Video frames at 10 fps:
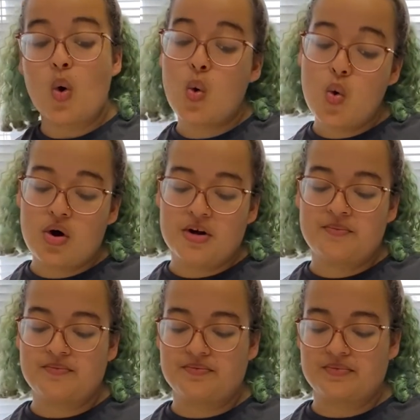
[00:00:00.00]
or
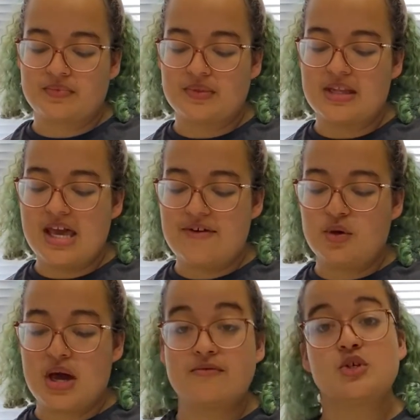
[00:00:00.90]
if you
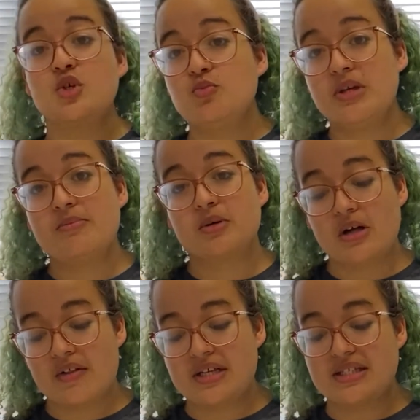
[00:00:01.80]
have 2 people
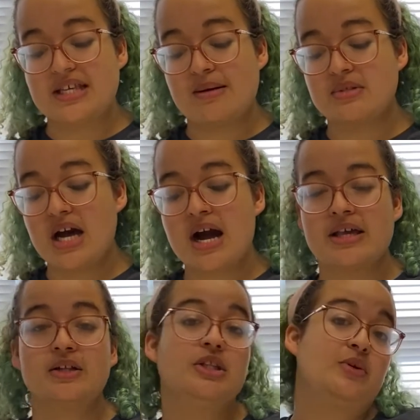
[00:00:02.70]
on the same
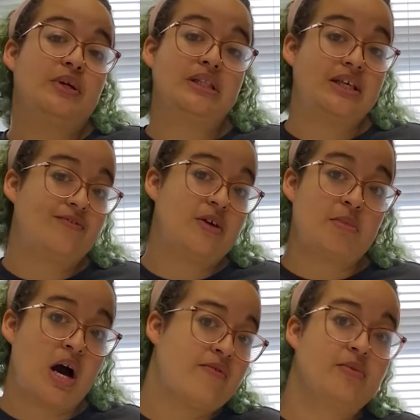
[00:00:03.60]
tile, you can lift them
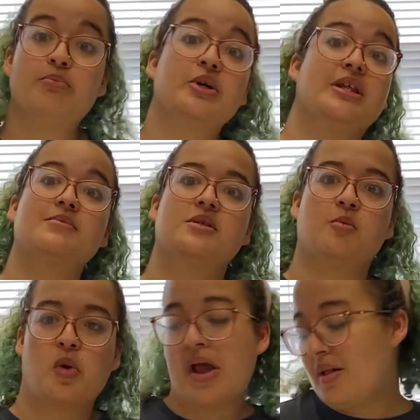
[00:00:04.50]
off and put them
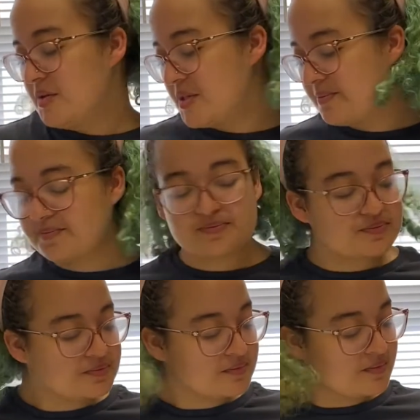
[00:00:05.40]
somewhere else.
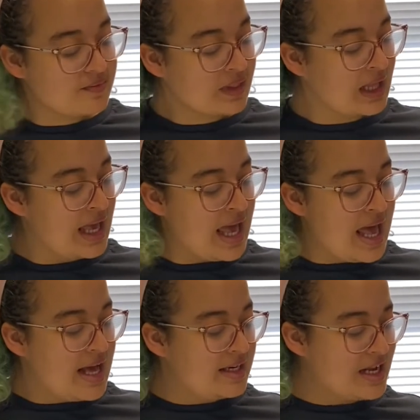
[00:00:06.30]

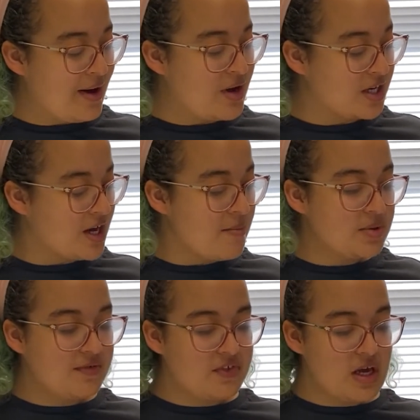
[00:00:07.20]
Now, a couple
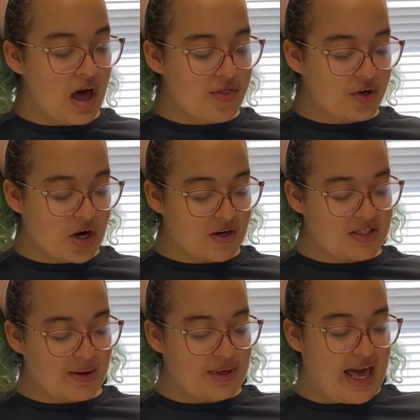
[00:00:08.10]
of the other cards
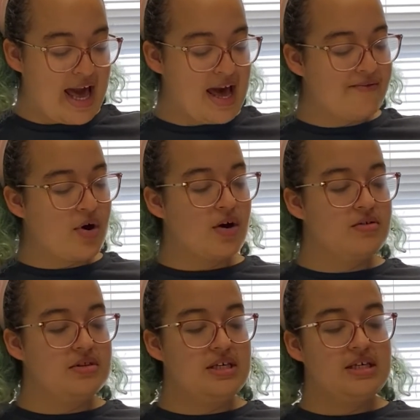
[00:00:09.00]
that we have are
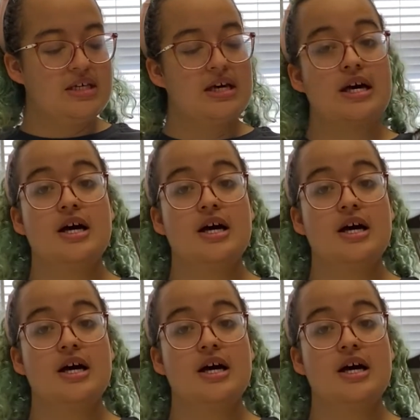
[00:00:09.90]
the